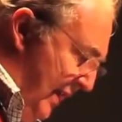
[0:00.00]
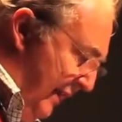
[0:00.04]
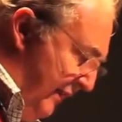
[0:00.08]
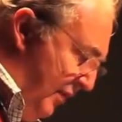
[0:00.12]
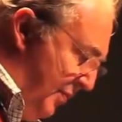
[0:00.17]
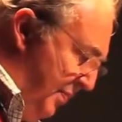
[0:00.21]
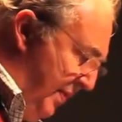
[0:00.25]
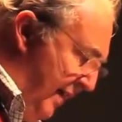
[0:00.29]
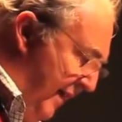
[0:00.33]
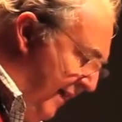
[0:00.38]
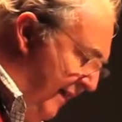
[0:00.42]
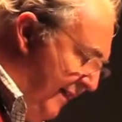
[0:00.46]
of
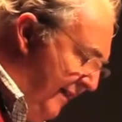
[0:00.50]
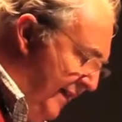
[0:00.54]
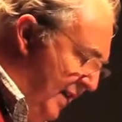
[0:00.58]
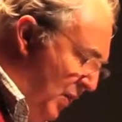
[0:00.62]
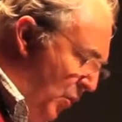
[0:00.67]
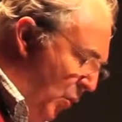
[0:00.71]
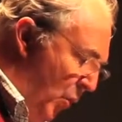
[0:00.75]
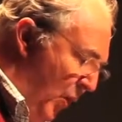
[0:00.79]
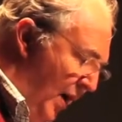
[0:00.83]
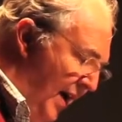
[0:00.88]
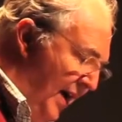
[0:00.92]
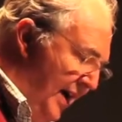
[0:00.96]

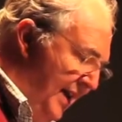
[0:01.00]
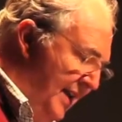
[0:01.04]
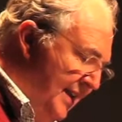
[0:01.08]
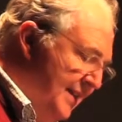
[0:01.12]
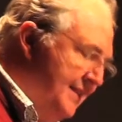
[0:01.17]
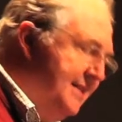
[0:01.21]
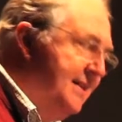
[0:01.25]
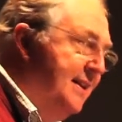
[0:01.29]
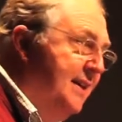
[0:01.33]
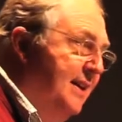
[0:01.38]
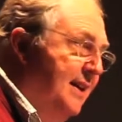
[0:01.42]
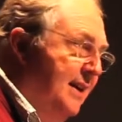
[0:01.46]
apparently
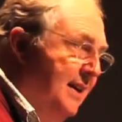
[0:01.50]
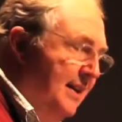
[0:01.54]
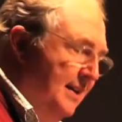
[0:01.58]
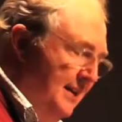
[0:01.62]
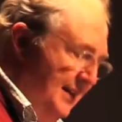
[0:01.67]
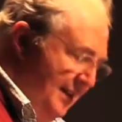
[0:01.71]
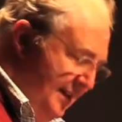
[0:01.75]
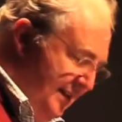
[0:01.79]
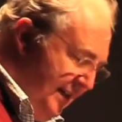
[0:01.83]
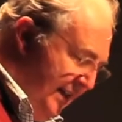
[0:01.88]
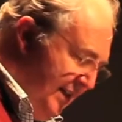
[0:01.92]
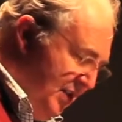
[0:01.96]
wise,
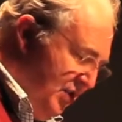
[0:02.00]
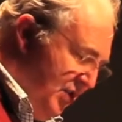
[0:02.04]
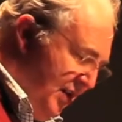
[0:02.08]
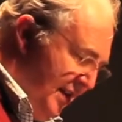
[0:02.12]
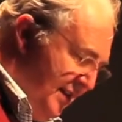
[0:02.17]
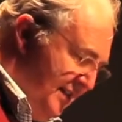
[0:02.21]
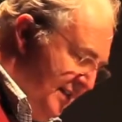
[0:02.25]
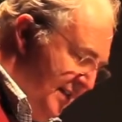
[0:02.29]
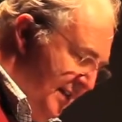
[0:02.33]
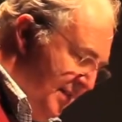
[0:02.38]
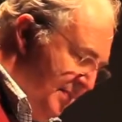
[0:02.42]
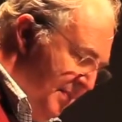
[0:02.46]

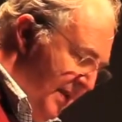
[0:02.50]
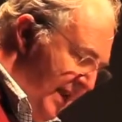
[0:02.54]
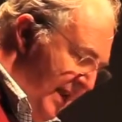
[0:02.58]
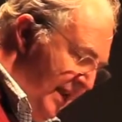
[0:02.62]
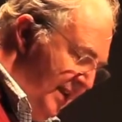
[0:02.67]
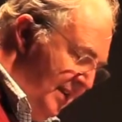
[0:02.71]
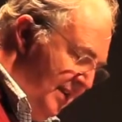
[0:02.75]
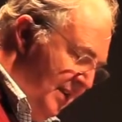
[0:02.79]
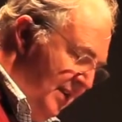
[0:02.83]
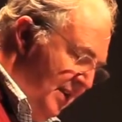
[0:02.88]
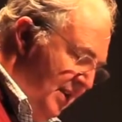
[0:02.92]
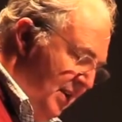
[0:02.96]
disinterested
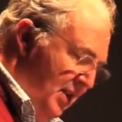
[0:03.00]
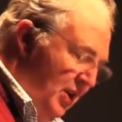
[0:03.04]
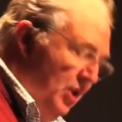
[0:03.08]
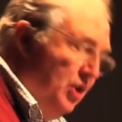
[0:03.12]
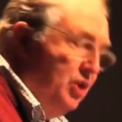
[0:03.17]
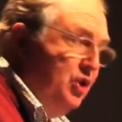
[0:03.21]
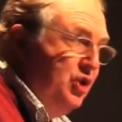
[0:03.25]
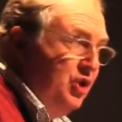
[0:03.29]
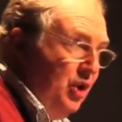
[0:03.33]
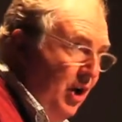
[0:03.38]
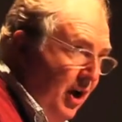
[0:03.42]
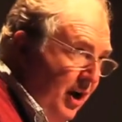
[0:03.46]
men
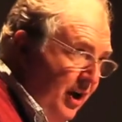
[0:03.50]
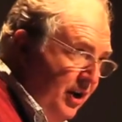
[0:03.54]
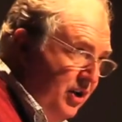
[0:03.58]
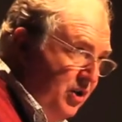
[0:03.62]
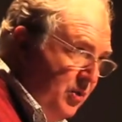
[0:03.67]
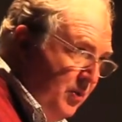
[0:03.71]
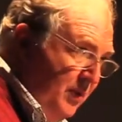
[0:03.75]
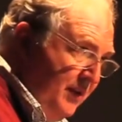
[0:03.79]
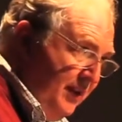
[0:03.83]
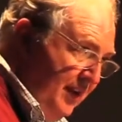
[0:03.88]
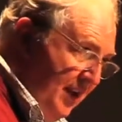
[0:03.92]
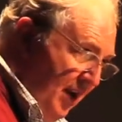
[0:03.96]

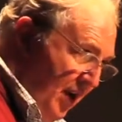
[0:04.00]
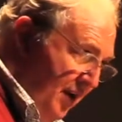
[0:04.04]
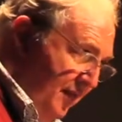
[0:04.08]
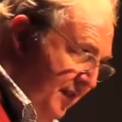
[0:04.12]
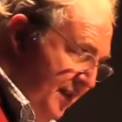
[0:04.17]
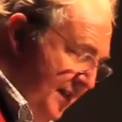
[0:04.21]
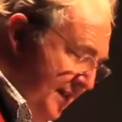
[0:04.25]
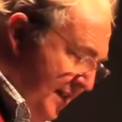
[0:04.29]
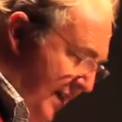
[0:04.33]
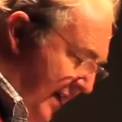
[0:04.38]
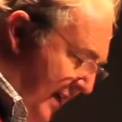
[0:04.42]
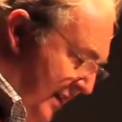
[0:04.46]
charged with the
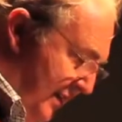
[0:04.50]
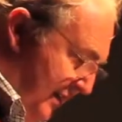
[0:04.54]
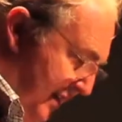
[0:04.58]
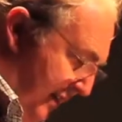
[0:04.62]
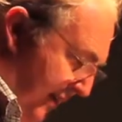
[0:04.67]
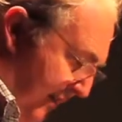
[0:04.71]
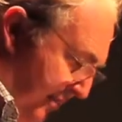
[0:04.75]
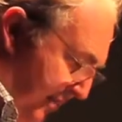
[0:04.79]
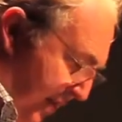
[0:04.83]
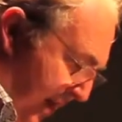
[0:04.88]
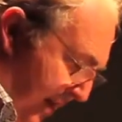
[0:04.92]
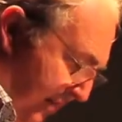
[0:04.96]
oversight
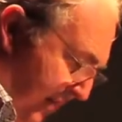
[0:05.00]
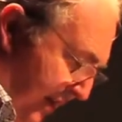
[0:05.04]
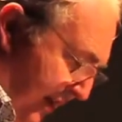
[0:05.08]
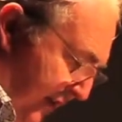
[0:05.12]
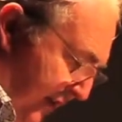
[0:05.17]
of public